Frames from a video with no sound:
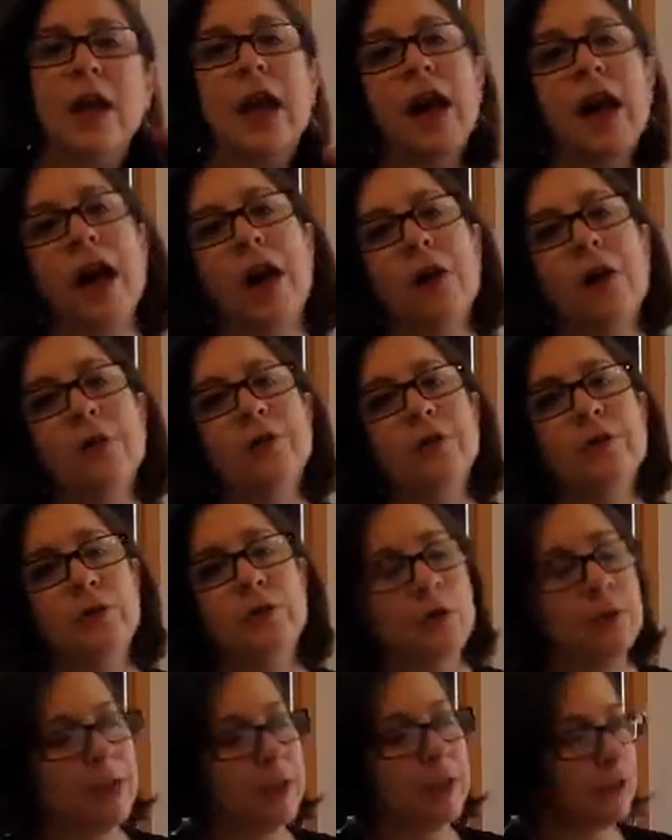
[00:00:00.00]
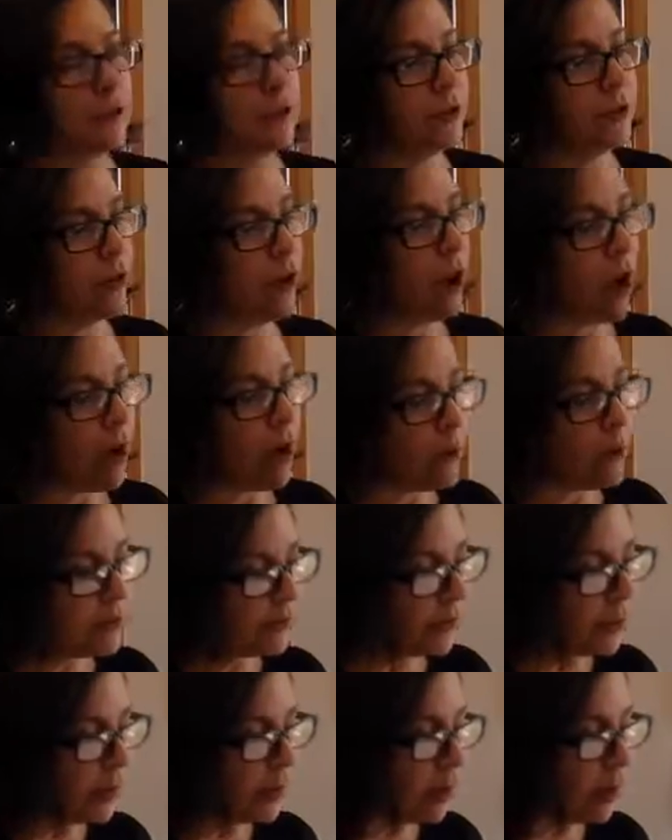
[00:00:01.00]
How to store wreaths. They're always
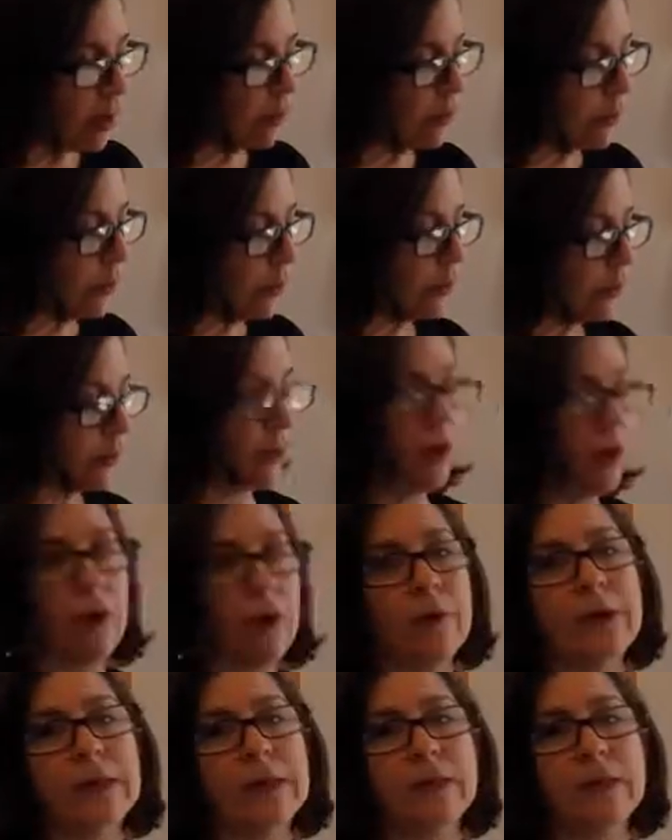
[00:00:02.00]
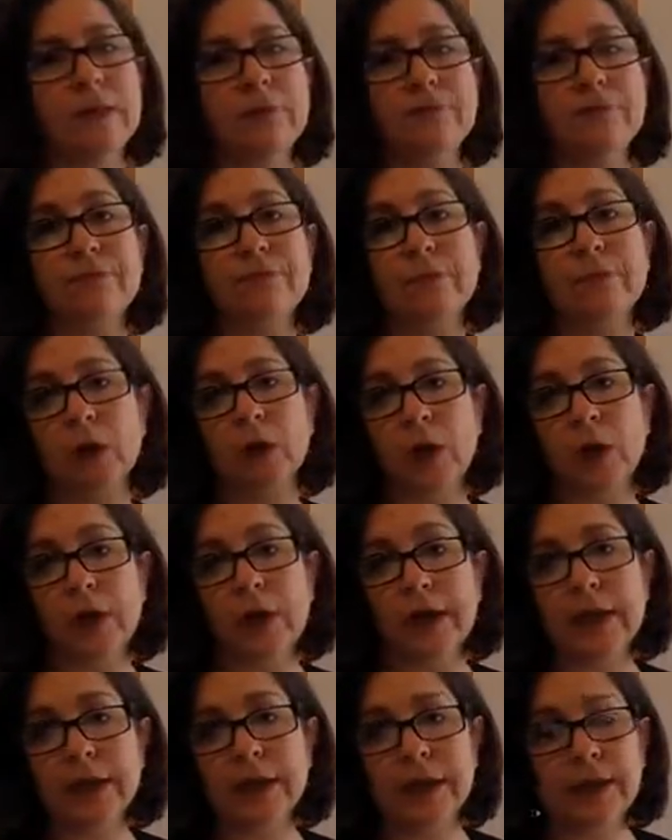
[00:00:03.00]
very awkward. They're always
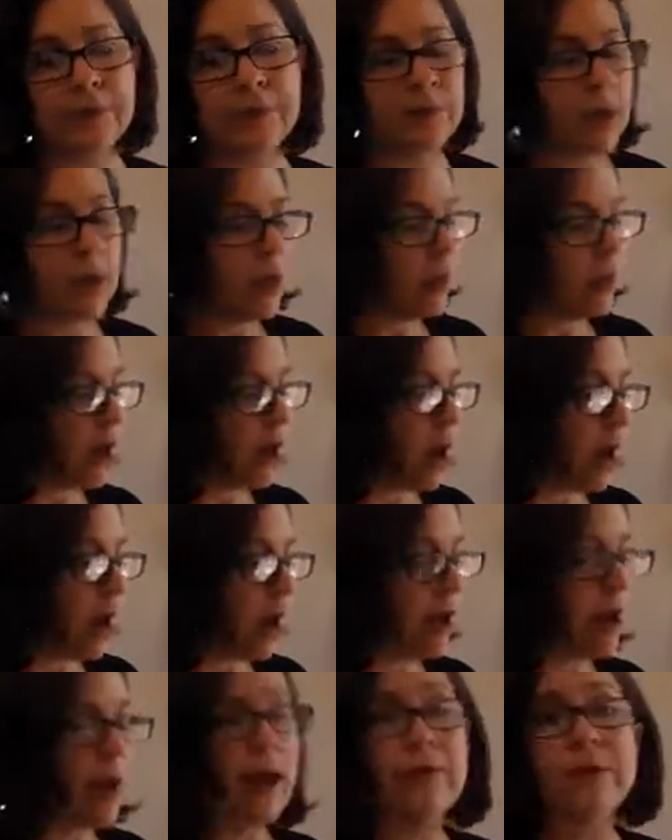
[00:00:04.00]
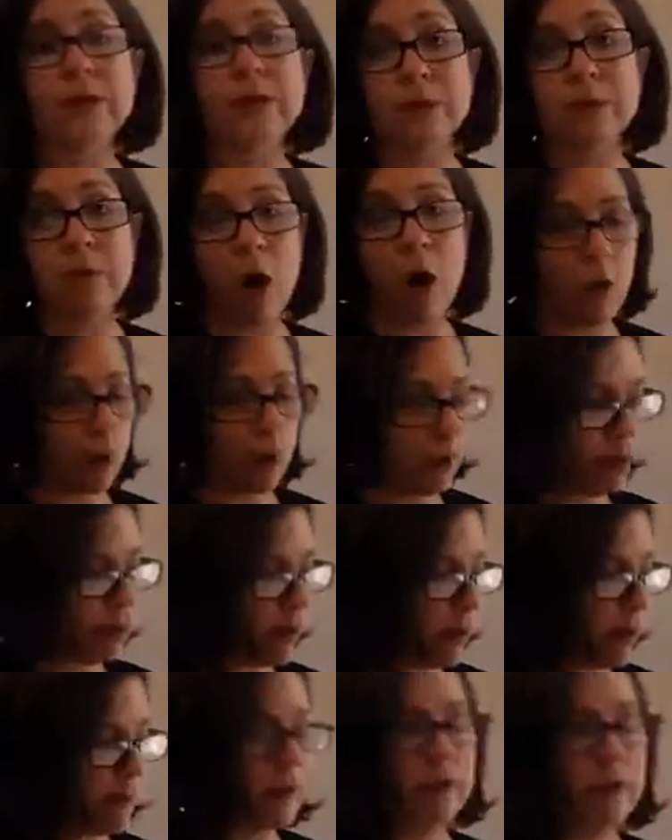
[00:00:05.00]
crazy. I have a small one.
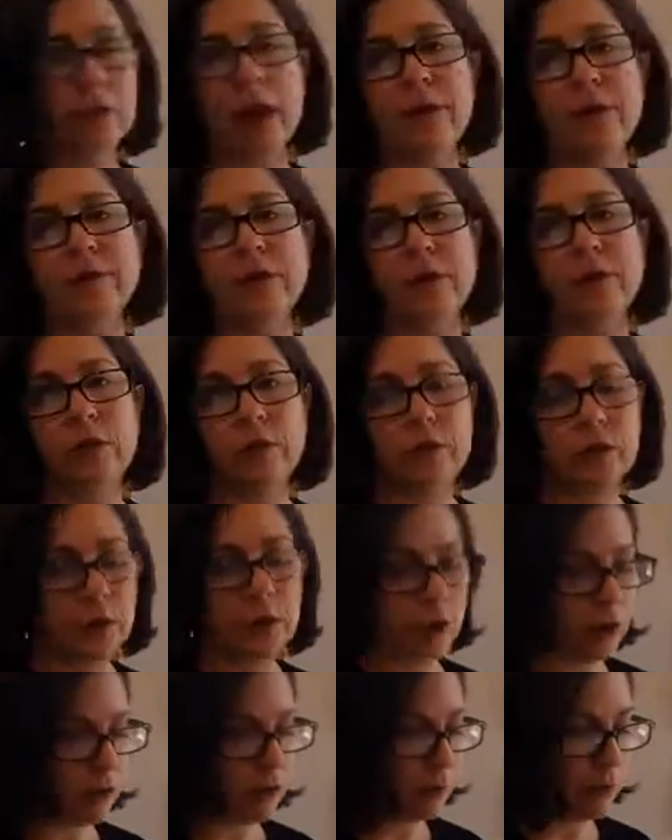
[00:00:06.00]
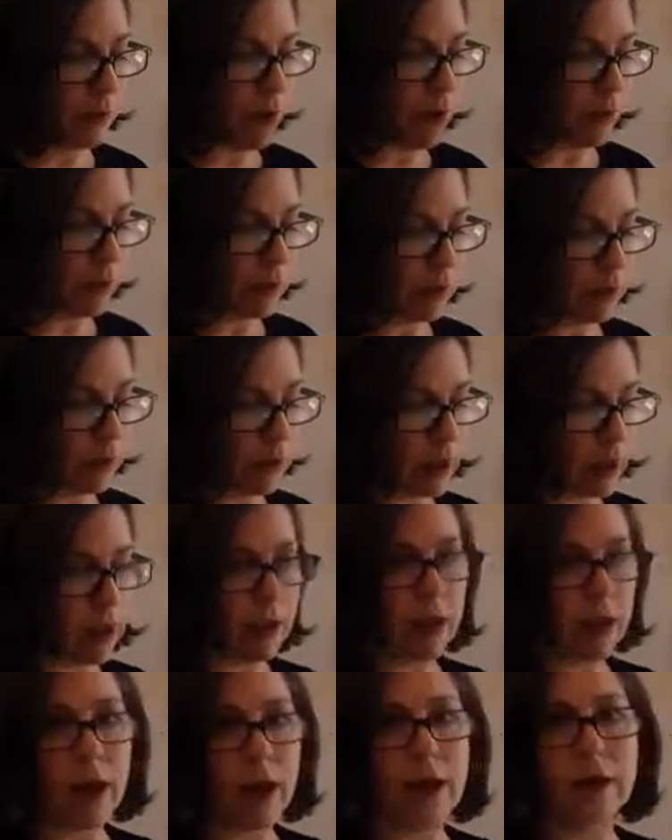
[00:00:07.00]
I have 2 small ones
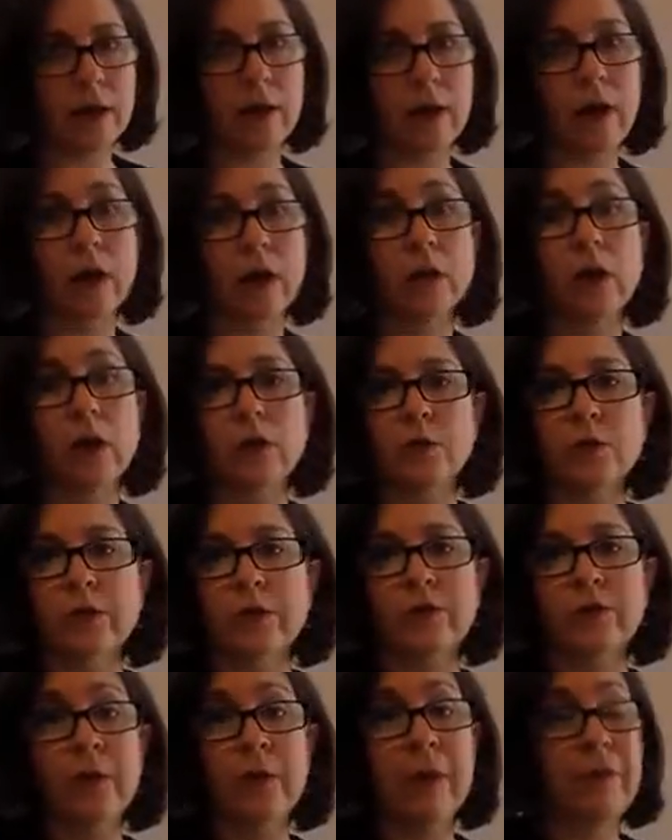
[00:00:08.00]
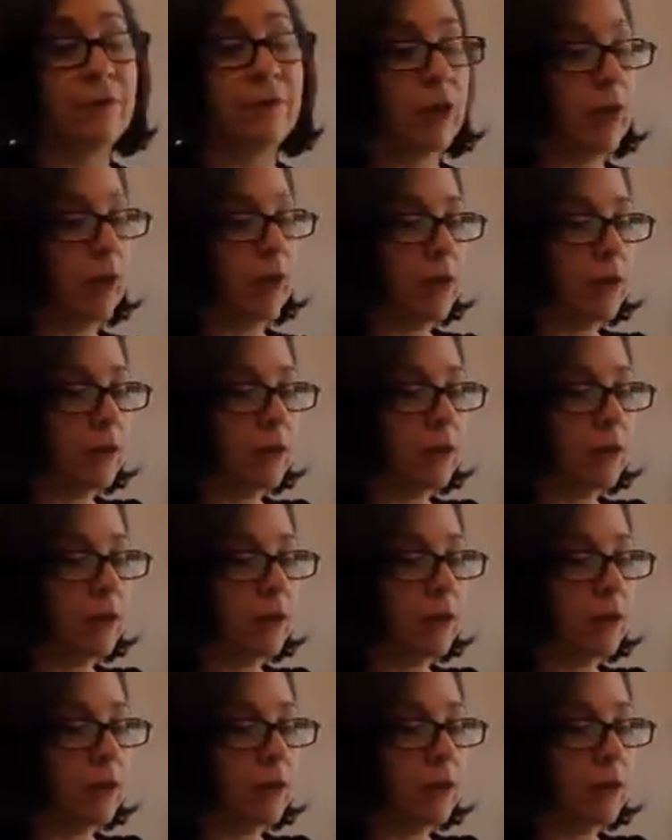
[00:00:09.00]
and a large one for my front gate.